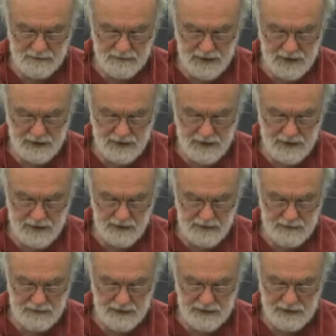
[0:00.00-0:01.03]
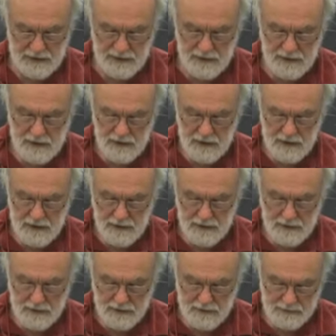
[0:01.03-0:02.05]
great care in reading.
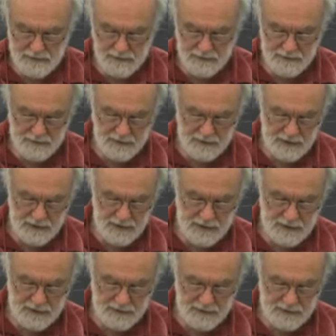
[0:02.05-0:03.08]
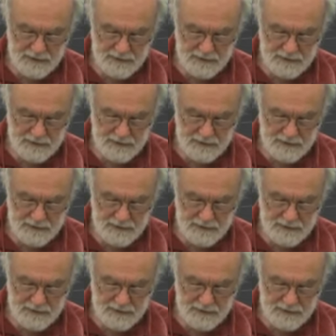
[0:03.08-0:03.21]
Uh,